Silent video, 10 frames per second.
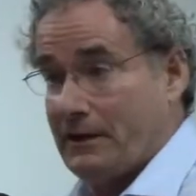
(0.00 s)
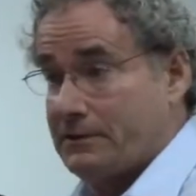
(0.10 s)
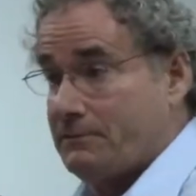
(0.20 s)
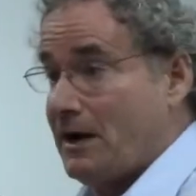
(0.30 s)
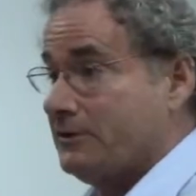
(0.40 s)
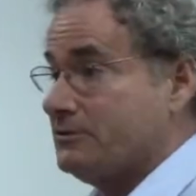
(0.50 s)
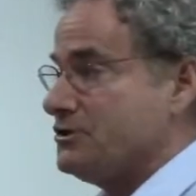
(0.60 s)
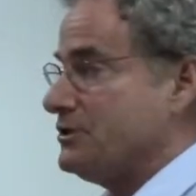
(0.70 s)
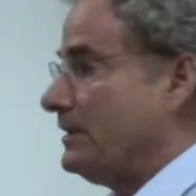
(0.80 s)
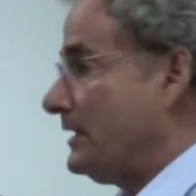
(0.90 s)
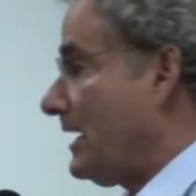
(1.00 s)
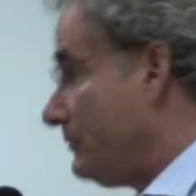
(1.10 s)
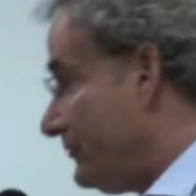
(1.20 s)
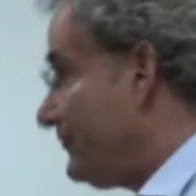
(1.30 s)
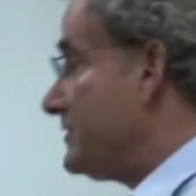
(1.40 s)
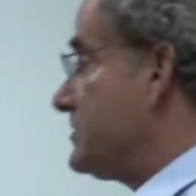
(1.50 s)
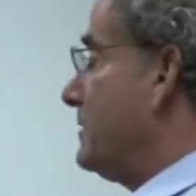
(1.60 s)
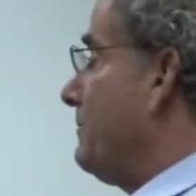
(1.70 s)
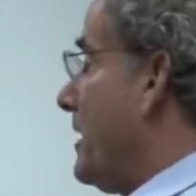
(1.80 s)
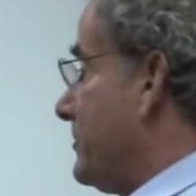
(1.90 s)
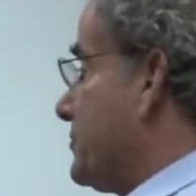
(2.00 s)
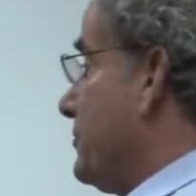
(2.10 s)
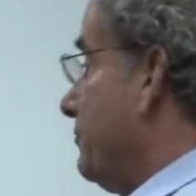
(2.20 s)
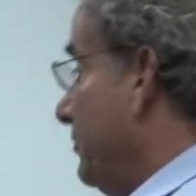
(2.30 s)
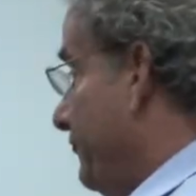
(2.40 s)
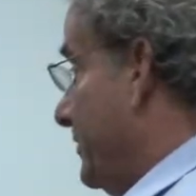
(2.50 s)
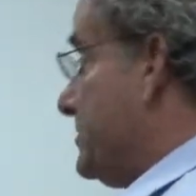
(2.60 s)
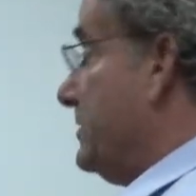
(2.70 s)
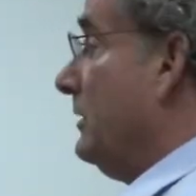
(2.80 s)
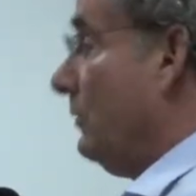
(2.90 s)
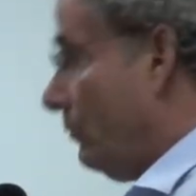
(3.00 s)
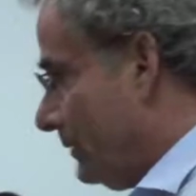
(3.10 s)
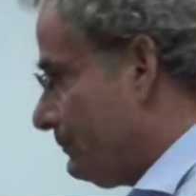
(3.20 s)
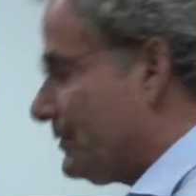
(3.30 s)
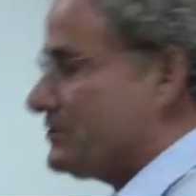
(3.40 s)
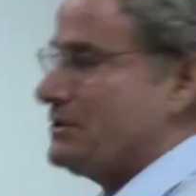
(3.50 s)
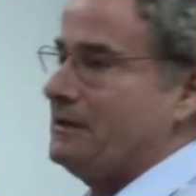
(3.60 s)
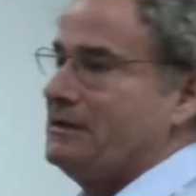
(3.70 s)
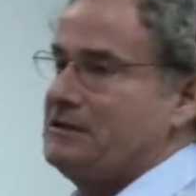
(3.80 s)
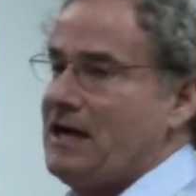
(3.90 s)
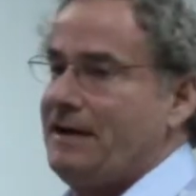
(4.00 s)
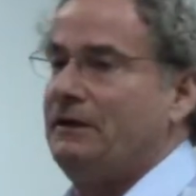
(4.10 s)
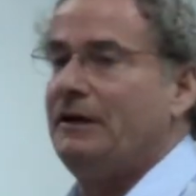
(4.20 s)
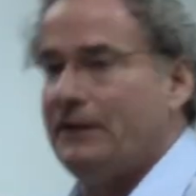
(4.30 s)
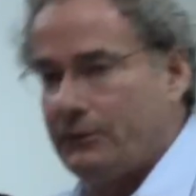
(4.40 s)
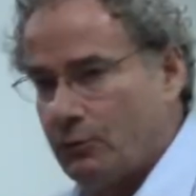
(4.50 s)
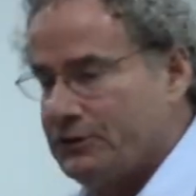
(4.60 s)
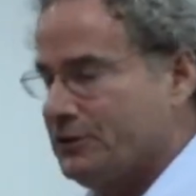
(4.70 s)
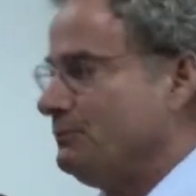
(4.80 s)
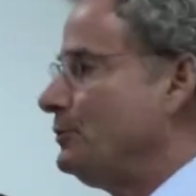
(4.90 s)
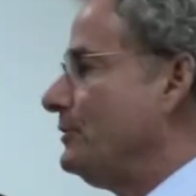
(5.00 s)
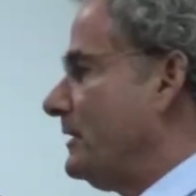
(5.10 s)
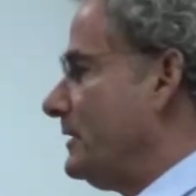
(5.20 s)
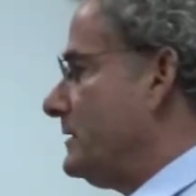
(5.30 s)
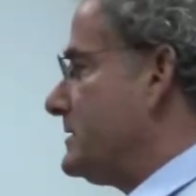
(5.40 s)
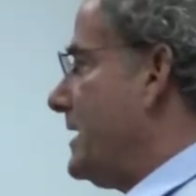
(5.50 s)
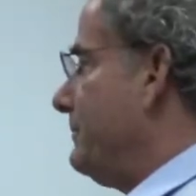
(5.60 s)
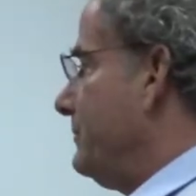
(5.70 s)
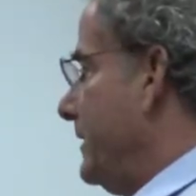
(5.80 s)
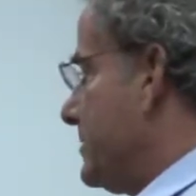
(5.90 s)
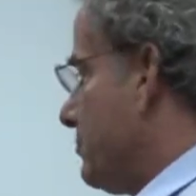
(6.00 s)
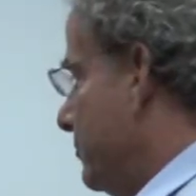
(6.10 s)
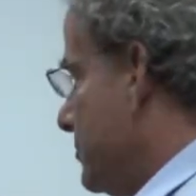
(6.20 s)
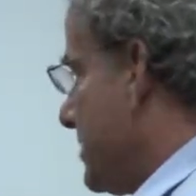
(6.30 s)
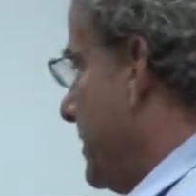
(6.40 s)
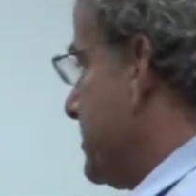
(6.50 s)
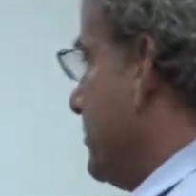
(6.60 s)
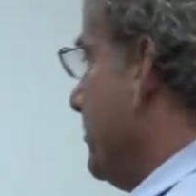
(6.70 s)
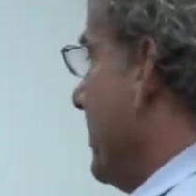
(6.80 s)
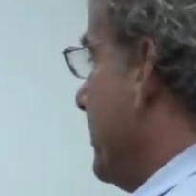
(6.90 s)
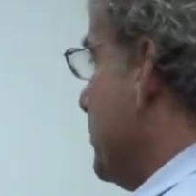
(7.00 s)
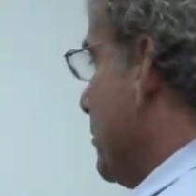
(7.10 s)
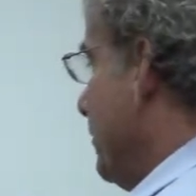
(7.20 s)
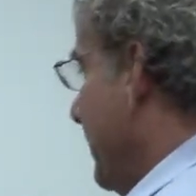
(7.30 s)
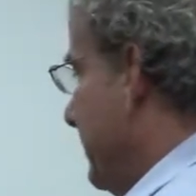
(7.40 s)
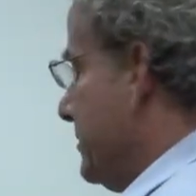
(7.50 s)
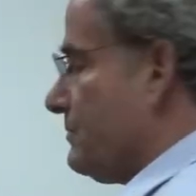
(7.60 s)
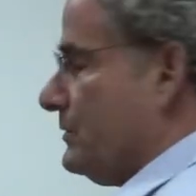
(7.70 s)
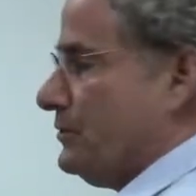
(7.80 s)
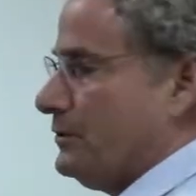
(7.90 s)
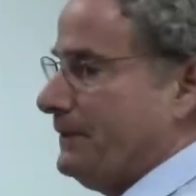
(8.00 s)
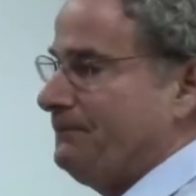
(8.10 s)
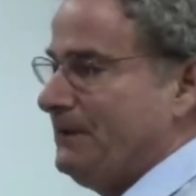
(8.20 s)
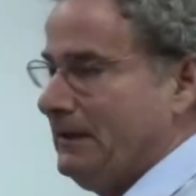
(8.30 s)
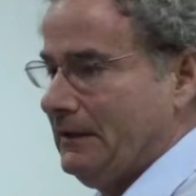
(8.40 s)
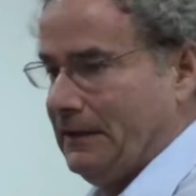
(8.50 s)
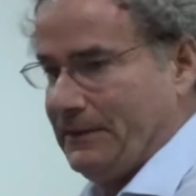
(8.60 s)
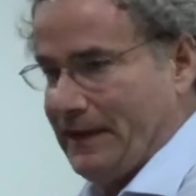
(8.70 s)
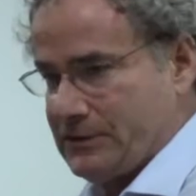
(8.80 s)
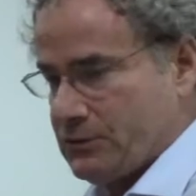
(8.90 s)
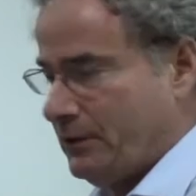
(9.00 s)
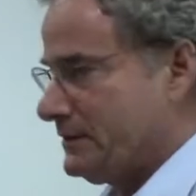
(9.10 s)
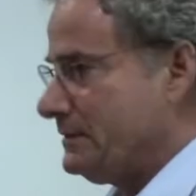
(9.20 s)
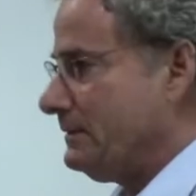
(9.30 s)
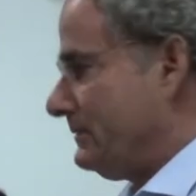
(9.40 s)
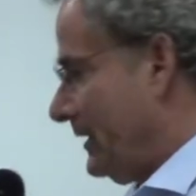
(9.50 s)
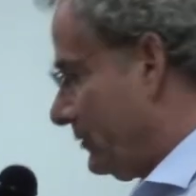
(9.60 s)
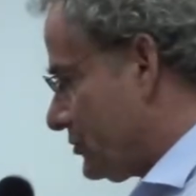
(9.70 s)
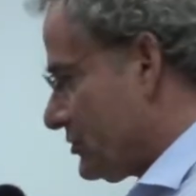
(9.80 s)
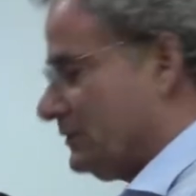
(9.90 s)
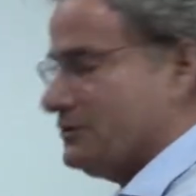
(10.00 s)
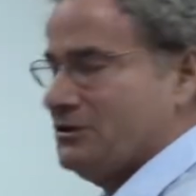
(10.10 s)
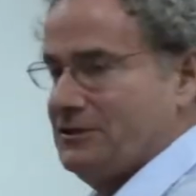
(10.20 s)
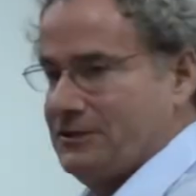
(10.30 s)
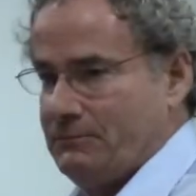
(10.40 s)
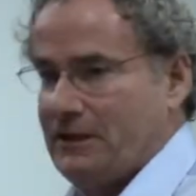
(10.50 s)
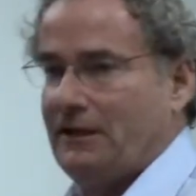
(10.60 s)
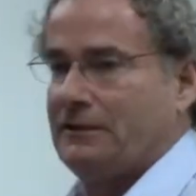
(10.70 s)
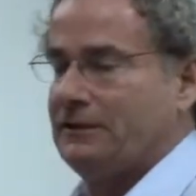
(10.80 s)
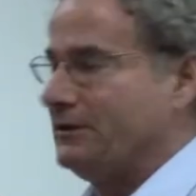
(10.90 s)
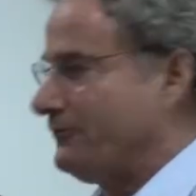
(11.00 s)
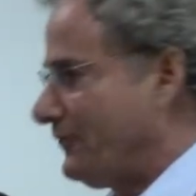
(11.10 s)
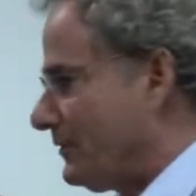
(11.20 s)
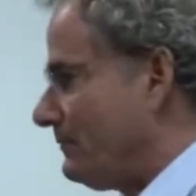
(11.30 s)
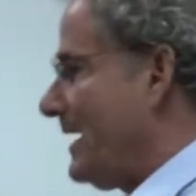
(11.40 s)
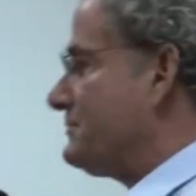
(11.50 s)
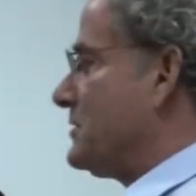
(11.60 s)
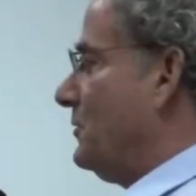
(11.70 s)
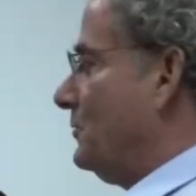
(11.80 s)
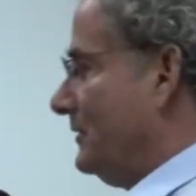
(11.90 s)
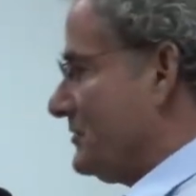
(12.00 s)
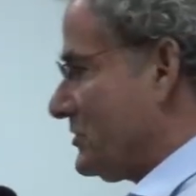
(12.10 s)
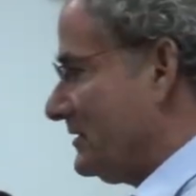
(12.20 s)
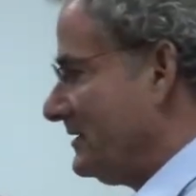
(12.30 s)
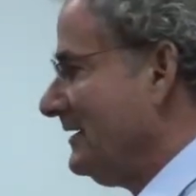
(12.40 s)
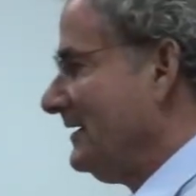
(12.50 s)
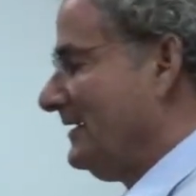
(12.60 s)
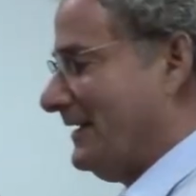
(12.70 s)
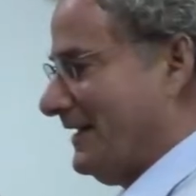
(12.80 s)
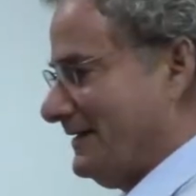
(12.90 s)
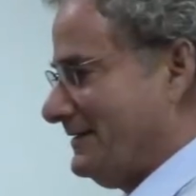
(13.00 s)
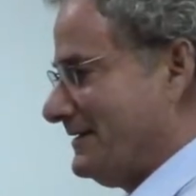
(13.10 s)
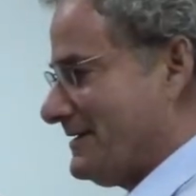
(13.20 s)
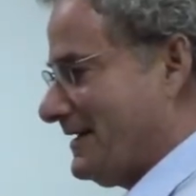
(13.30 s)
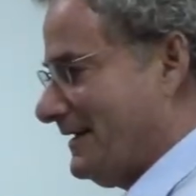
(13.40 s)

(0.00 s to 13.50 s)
our democracy and how we fix the democracy. And we fix it one person at a time and one community at a time. And that's what Wisconsin United to Amend has been doing. And that's what Dale Schultz and Tim Cullen and the Fair Maps Coalition and